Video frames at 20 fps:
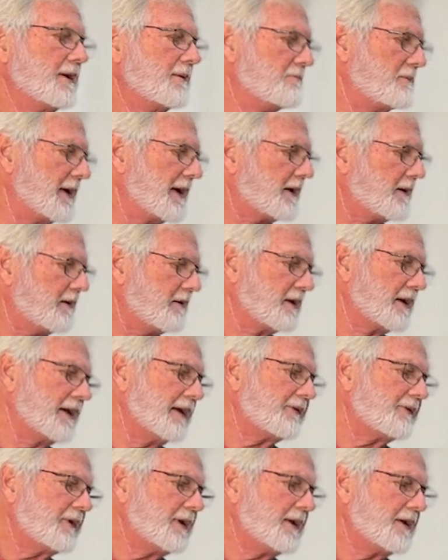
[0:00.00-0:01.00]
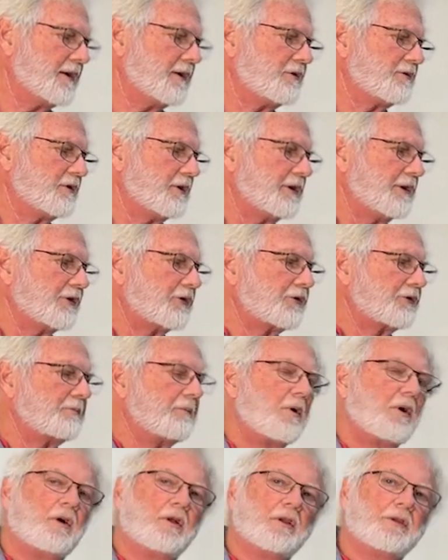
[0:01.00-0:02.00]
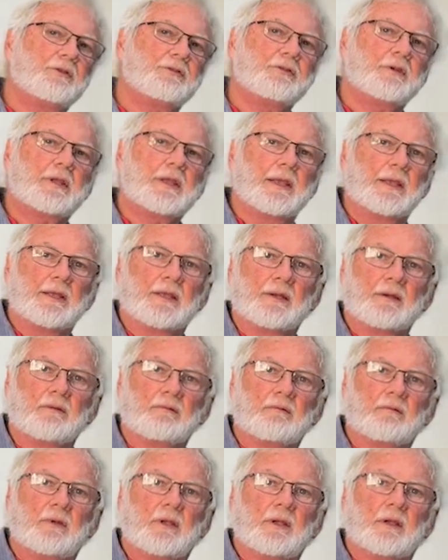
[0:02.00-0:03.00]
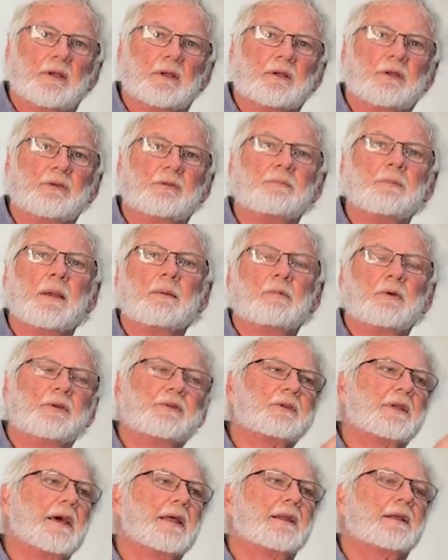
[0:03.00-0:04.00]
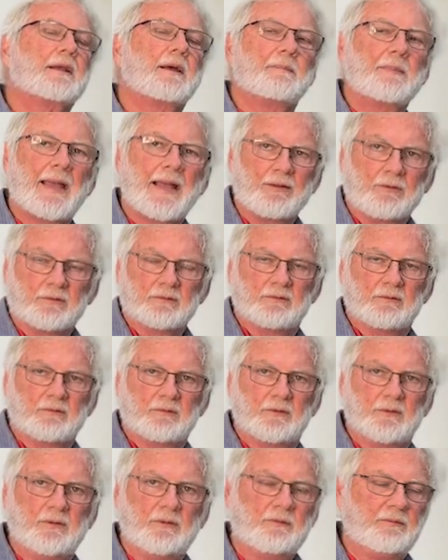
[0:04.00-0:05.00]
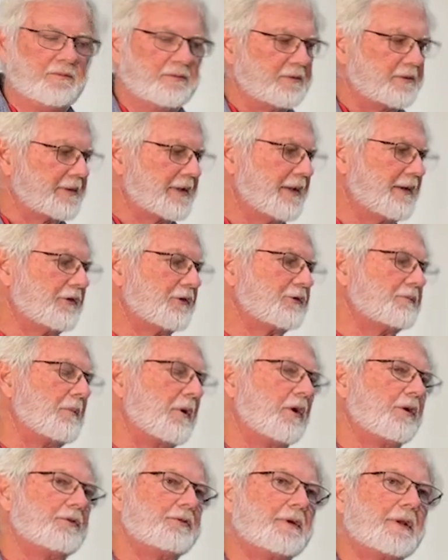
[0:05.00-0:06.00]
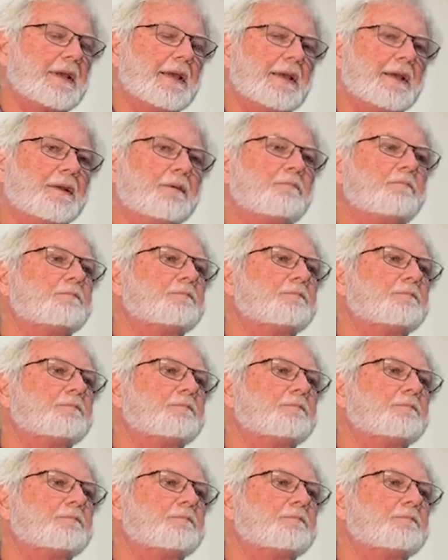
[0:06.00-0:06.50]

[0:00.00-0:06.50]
Get the engine as small as you can, because remember, it's got to come out. Get it as small as you can.